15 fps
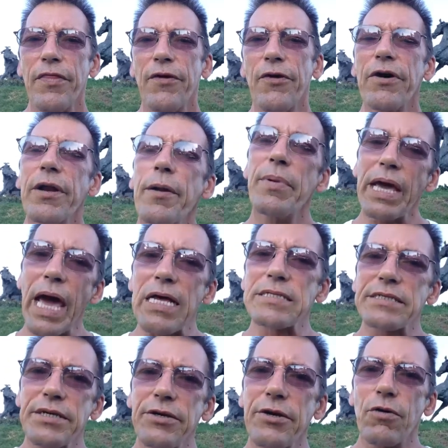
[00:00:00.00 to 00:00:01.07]
they're going to be
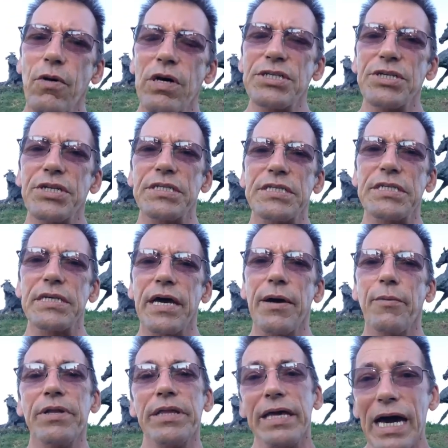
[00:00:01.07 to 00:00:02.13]
asking you questions.
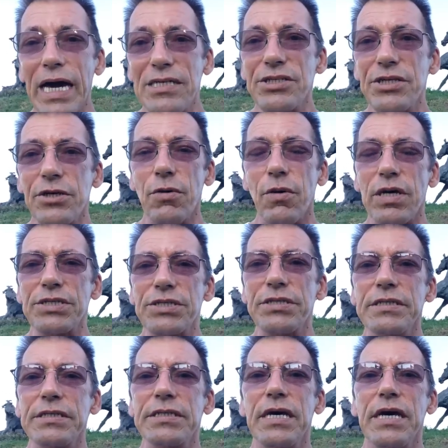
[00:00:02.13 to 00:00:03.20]
And when they ask you
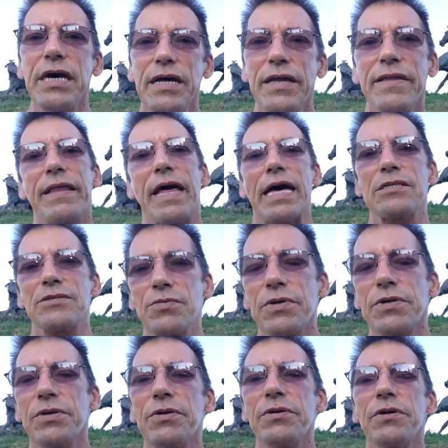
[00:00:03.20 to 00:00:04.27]
questions, that's
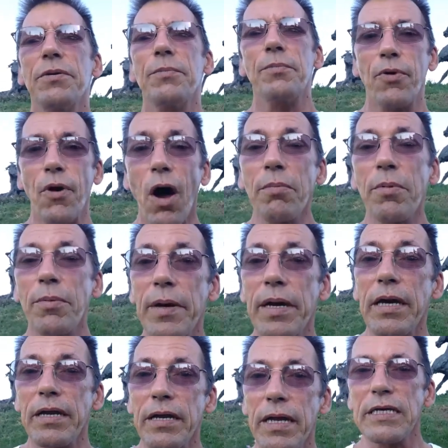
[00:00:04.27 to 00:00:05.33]
when you're probably
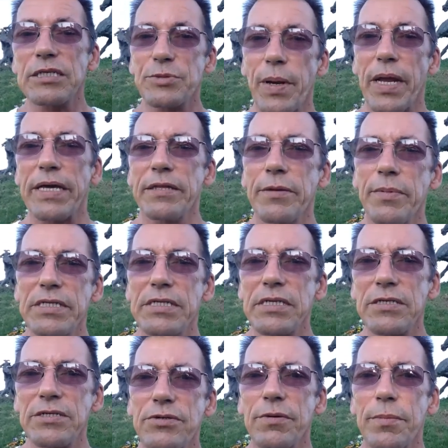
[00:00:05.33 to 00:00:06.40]
going to explain the
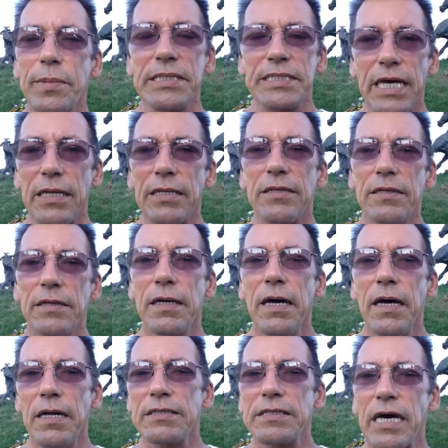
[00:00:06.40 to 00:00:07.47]
business to them and tell them,
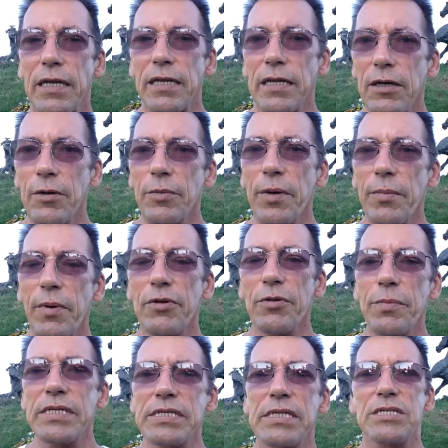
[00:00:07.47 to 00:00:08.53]
tell a little bit about
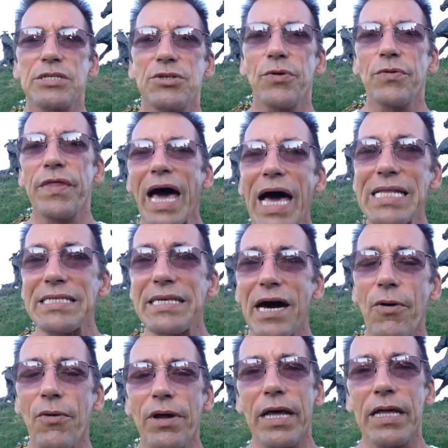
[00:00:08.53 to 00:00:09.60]
the business. So that's
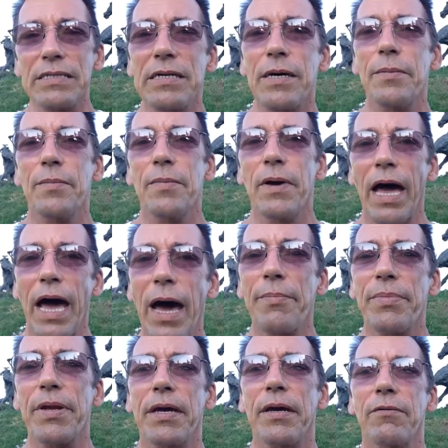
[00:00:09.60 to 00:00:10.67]
how it ends up
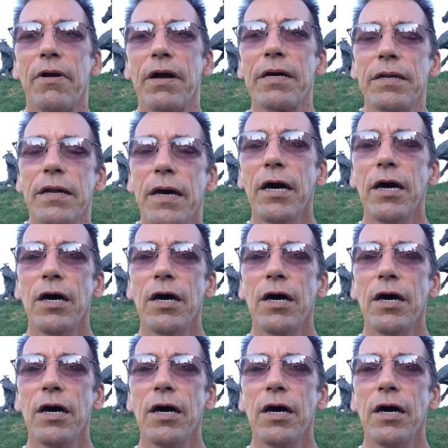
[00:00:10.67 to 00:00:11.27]
happening, right?